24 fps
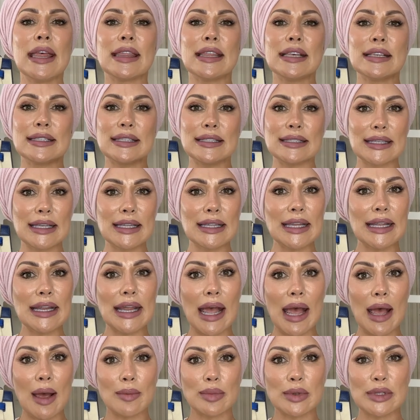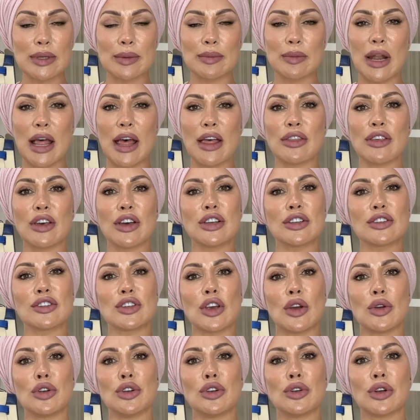This is in the Epsom leather,
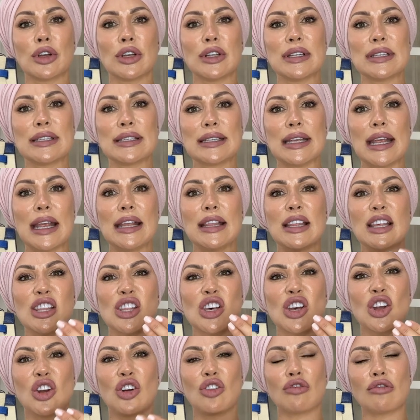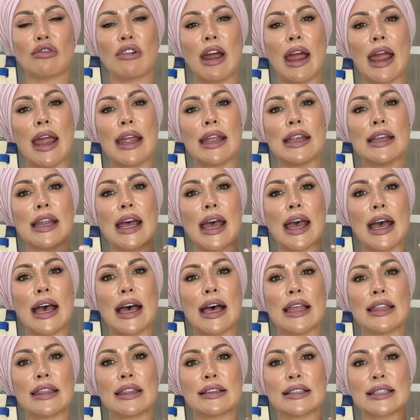so you can see that the grain
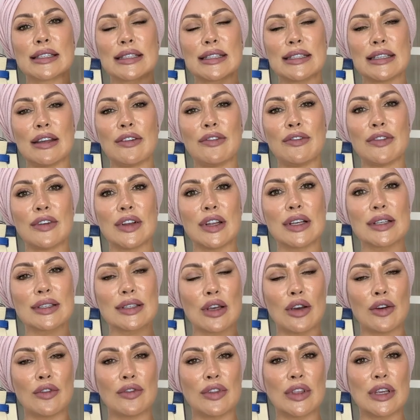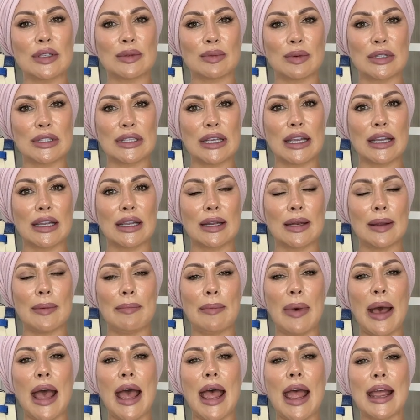and the stiffness of this particular
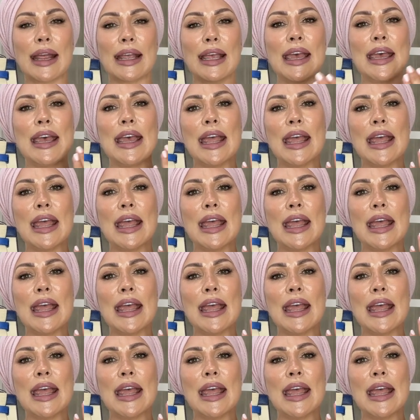bag